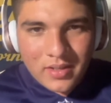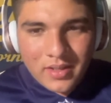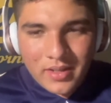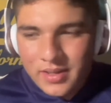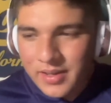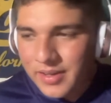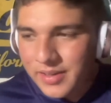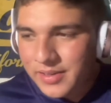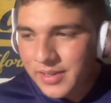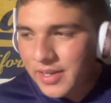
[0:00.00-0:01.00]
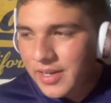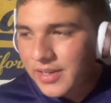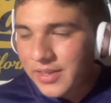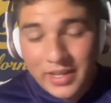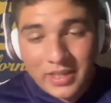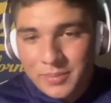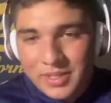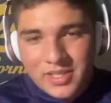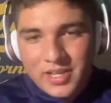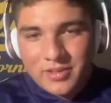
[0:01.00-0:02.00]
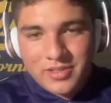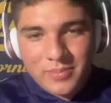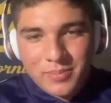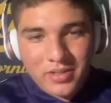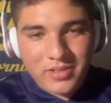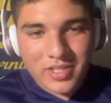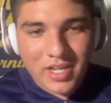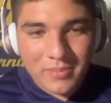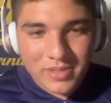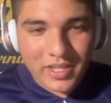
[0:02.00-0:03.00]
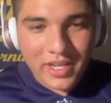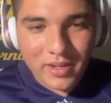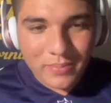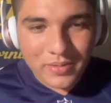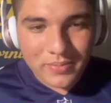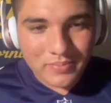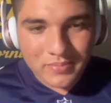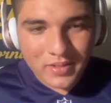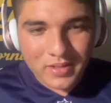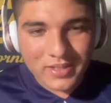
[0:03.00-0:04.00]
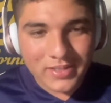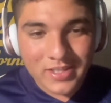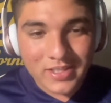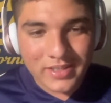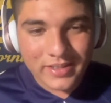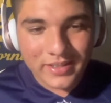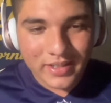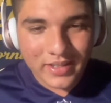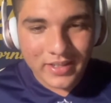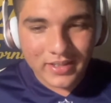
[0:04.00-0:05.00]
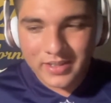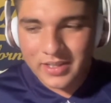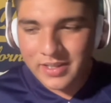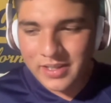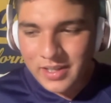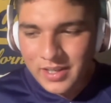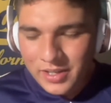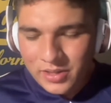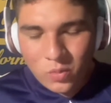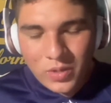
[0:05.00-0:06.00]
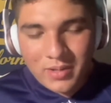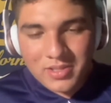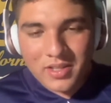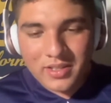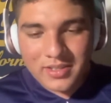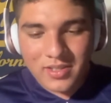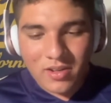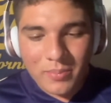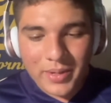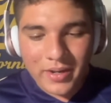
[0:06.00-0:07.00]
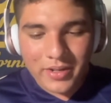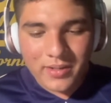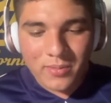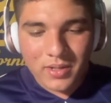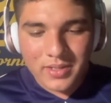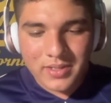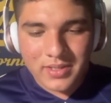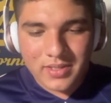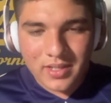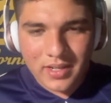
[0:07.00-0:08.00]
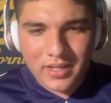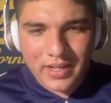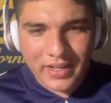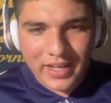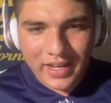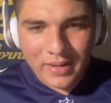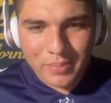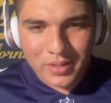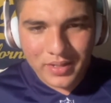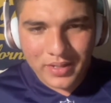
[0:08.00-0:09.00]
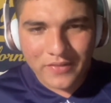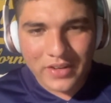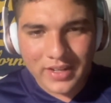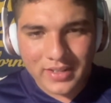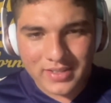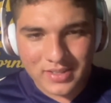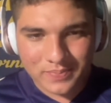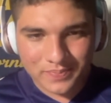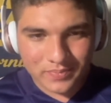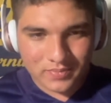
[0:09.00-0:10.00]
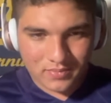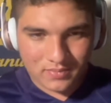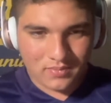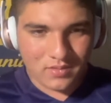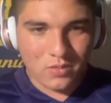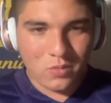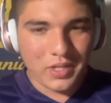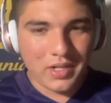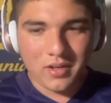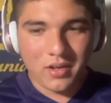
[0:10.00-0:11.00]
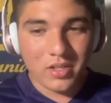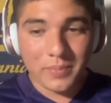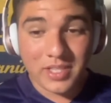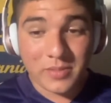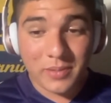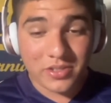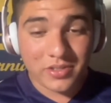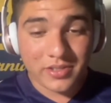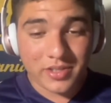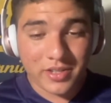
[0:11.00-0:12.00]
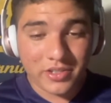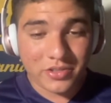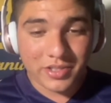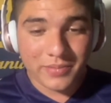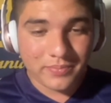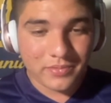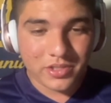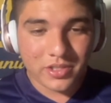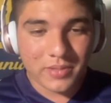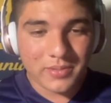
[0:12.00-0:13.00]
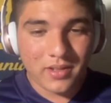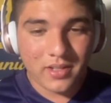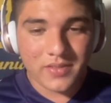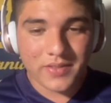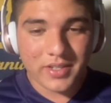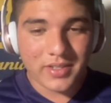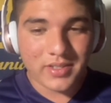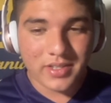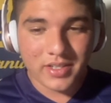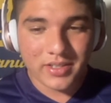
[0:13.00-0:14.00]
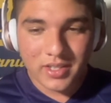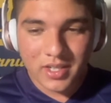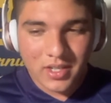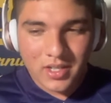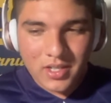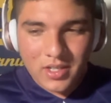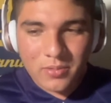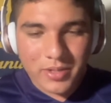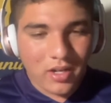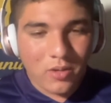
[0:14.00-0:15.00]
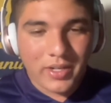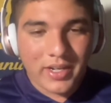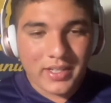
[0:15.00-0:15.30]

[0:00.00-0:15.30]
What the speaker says: And they get the best kickers and punters to camp consistently. And the way I was selected as an All-American was at a camp in Vegas, where all the best specialists in the country showed up to Las Vegas, and we all went